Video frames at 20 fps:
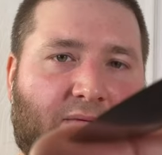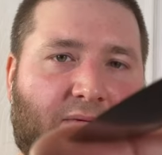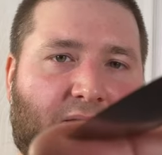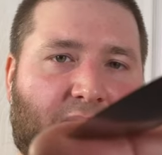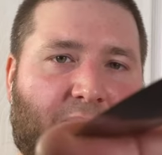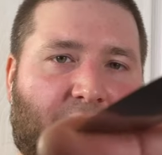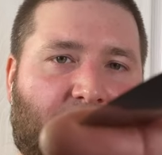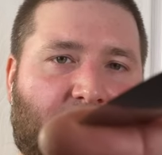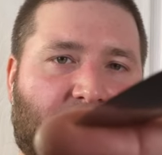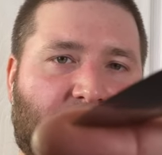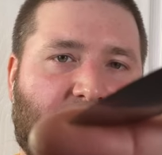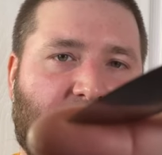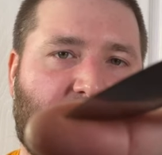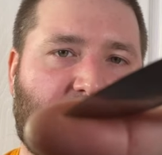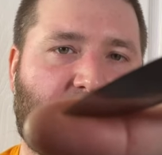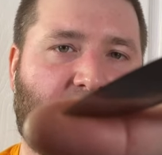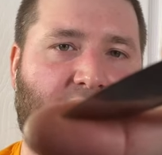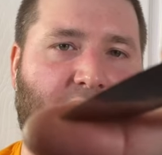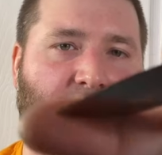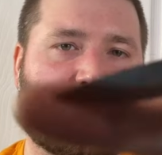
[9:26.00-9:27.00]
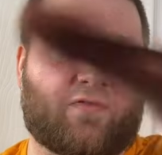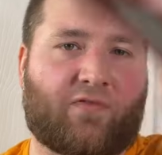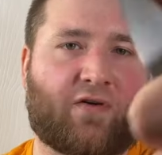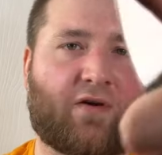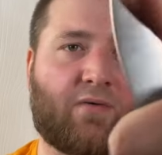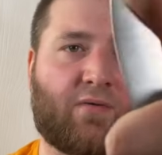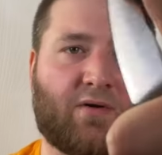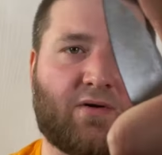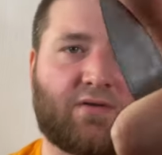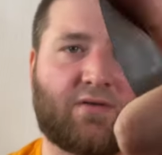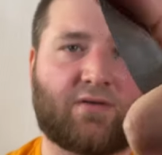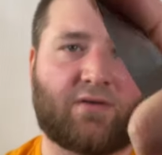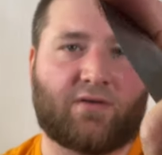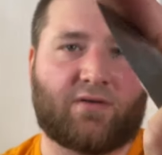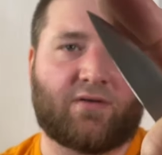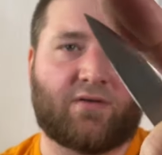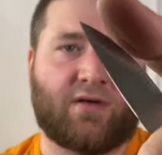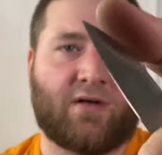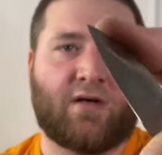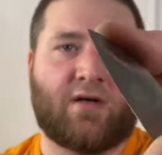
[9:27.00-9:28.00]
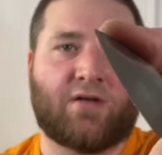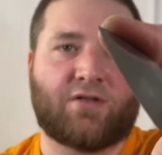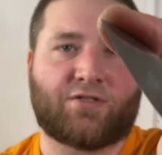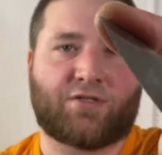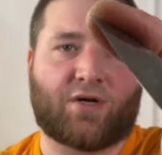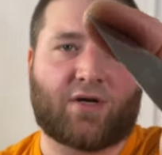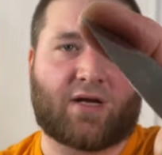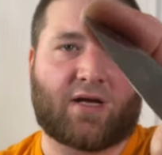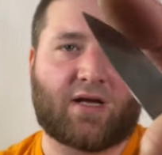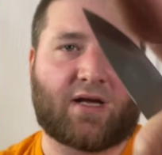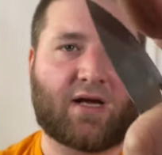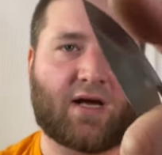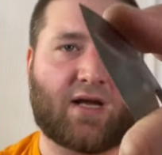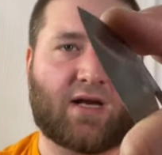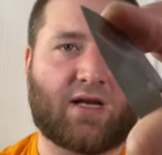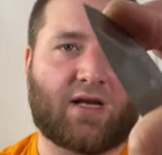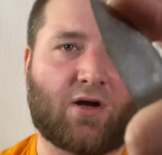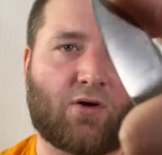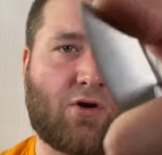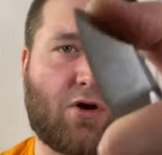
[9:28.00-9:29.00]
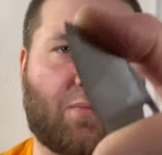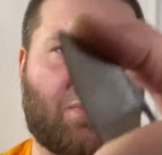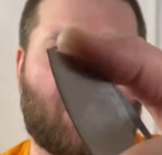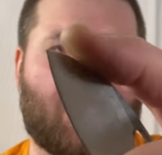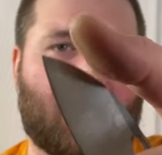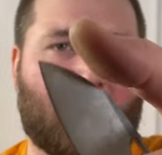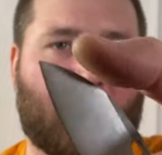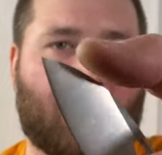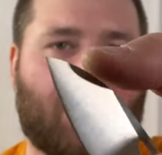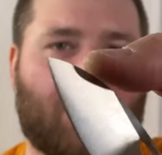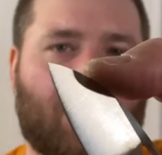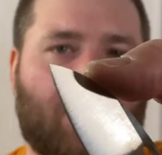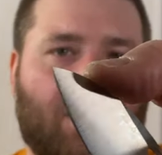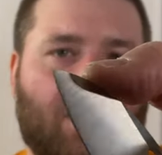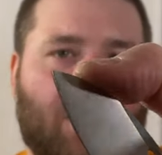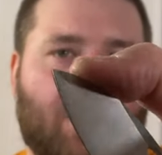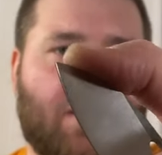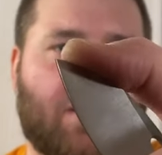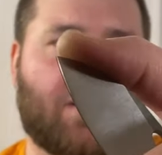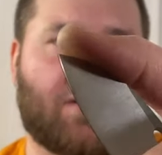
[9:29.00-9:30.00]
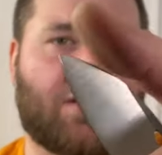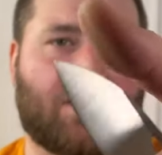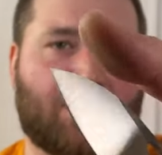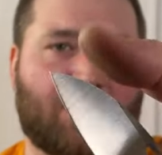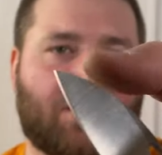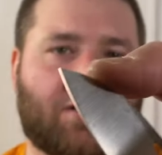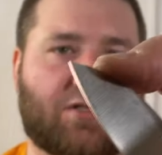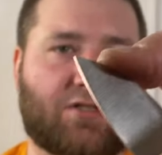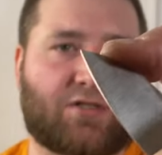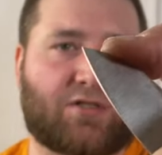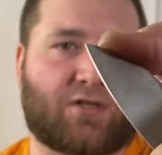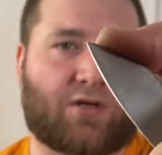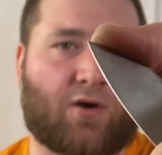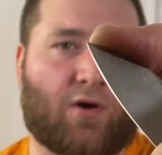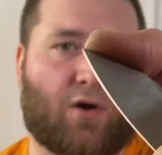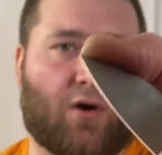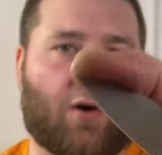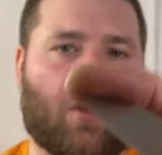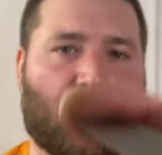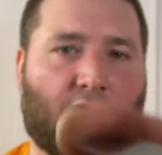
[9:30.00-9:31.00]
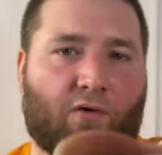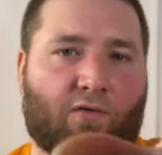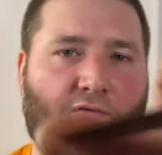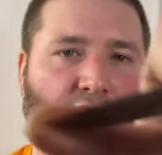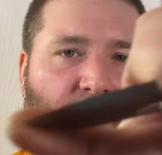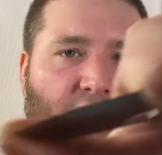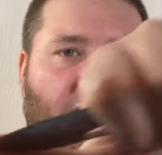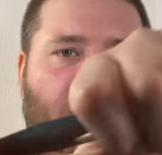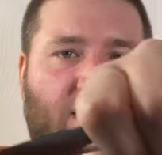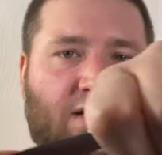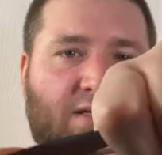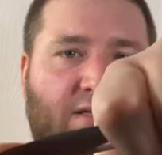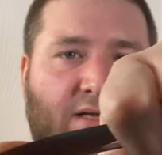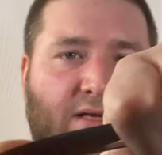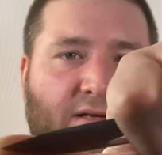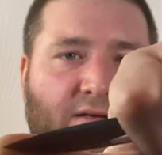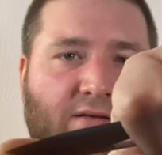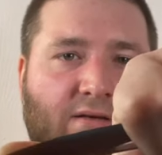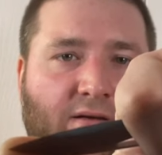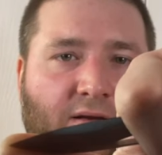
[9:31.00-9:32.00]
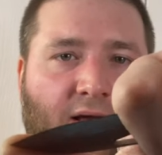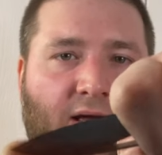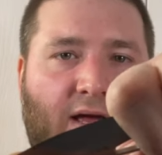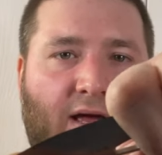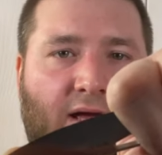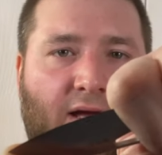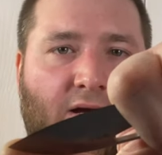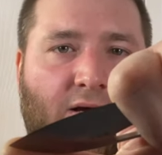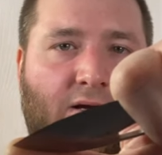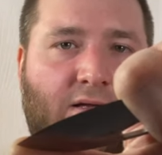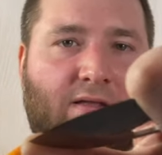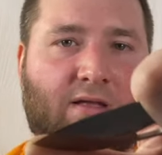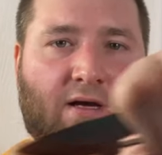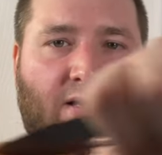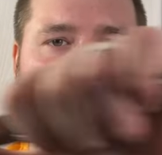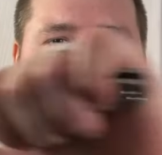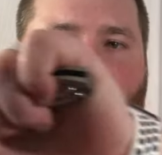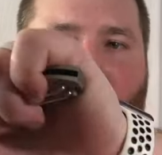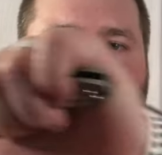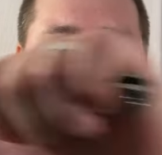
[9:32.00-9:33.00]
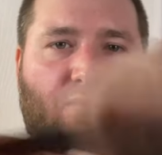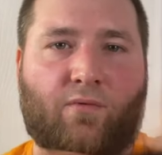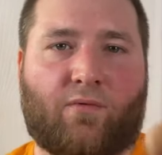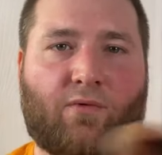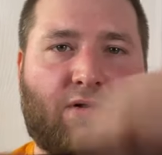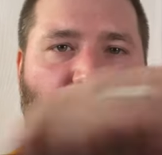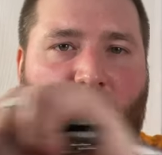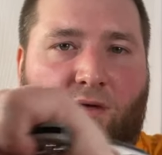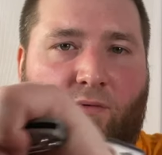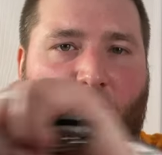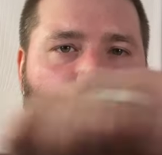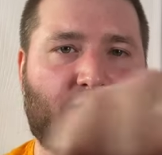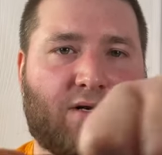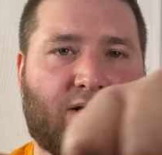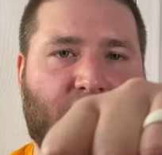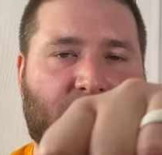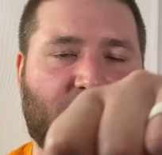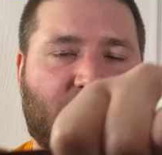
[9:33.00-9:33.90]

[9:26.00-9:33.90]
up onto the tip if I want to. So I can kind of go up here to this curve and then hang on there if I really wanted to get